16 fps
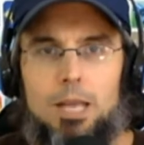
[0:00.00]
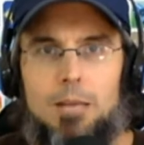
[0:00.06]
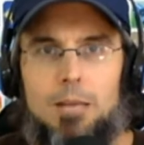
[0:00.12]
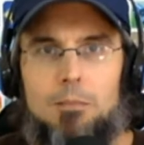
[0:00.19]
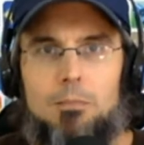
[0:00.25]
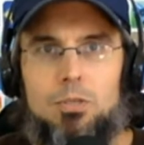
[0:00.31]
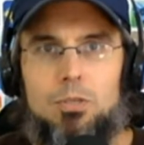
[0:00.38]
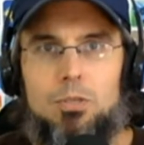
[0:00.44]

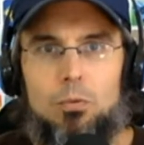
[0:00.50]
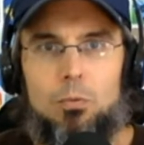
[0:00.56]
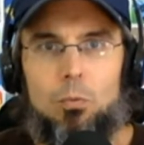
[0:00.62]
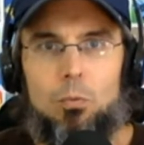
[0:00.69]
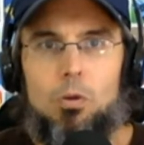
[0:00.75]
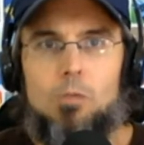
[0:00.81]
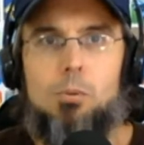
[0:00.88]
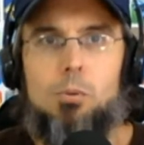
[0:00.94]
Game Server
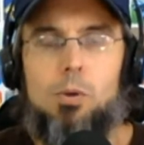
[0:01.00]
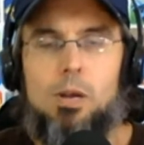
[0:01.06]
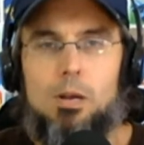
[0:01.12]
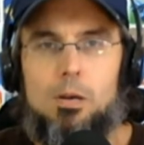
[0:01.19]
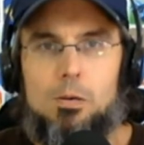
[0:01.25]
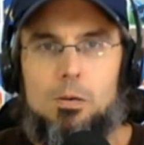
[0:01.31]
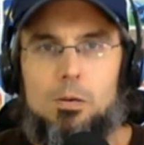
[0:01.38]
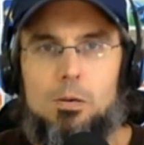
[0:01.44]

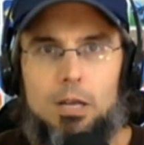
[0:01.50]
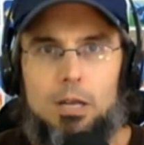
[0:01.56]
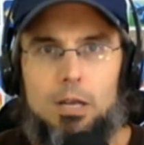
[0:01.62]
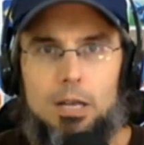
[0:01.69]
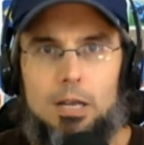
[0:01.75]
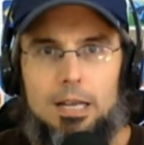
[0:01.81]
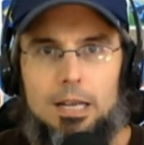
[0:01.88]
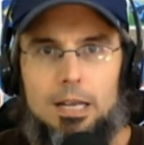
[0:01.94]
1.0
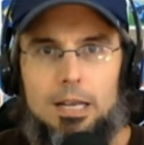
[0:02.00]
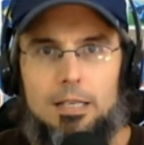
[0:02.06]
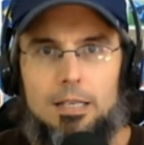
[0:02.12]
and